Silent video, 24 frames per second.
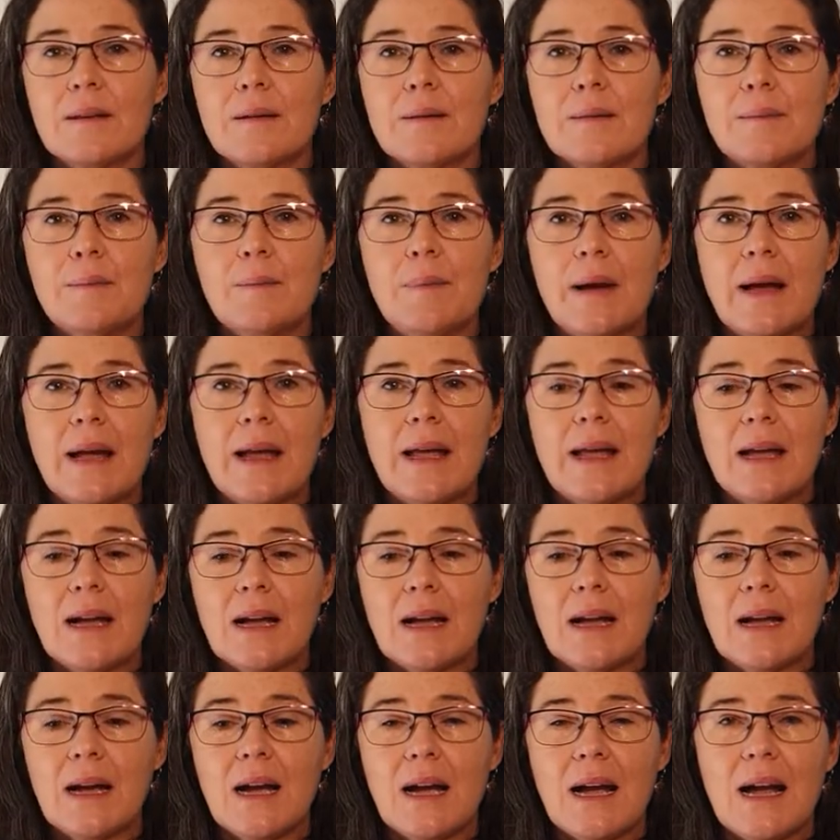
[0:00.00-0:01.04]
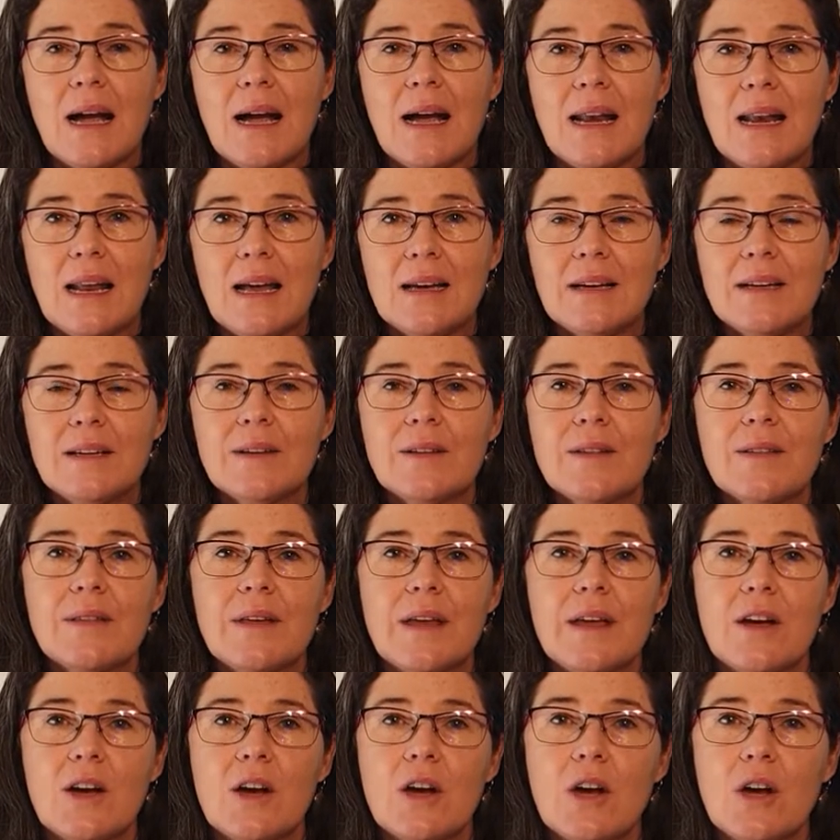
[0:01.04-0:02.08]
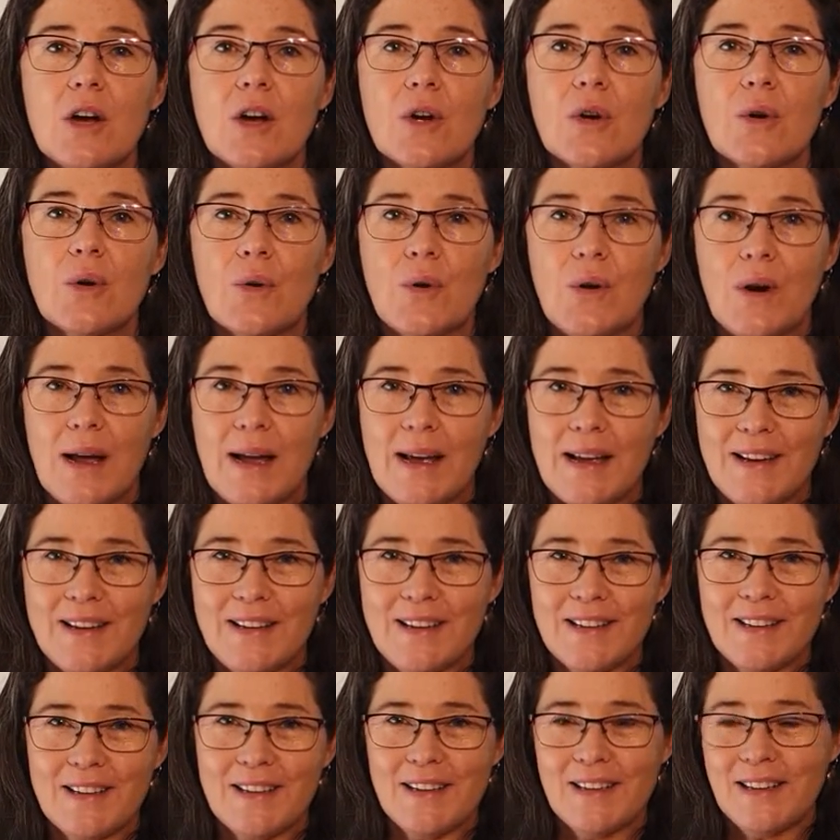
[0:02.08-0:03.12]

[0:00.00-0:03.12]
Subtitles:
Bayakhala, they are crying.